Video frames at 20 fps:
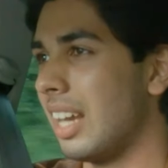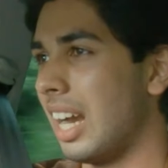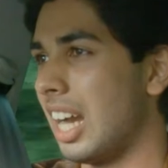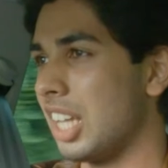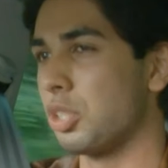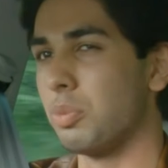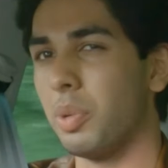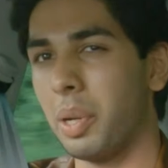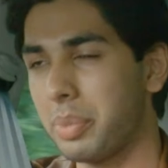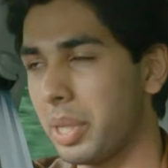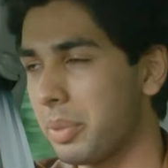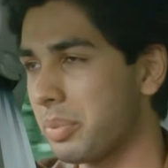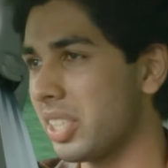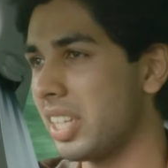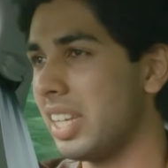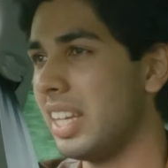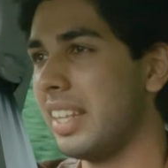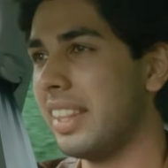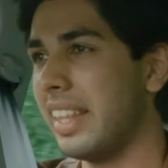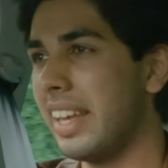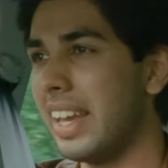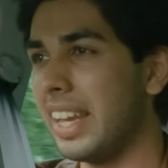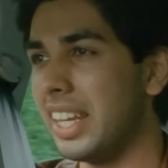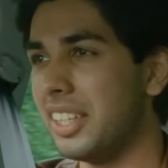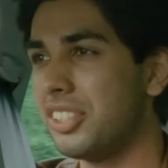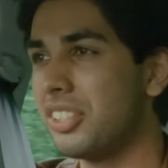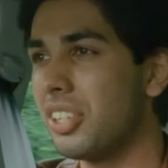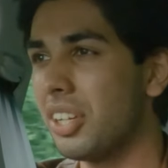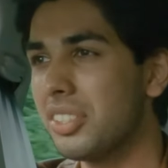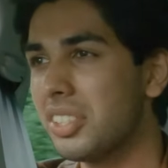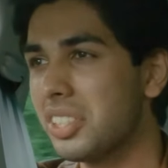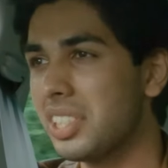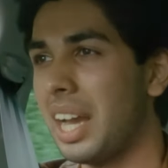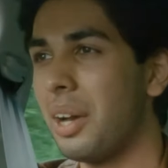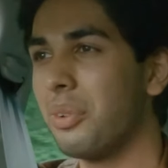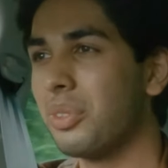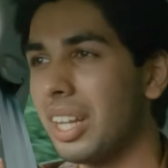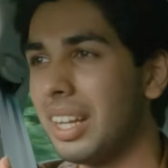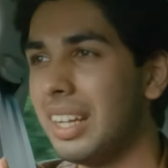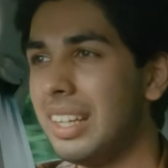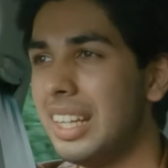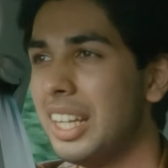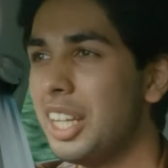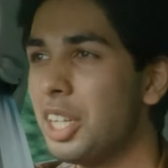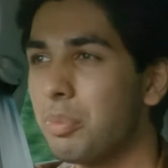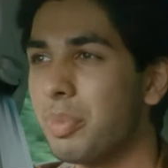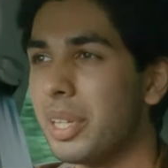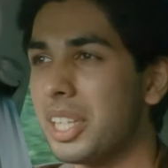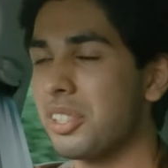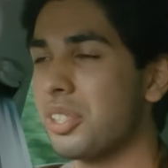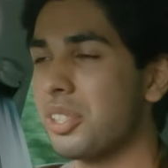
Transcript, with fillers: As you might be able to hear there, it does sound a little bit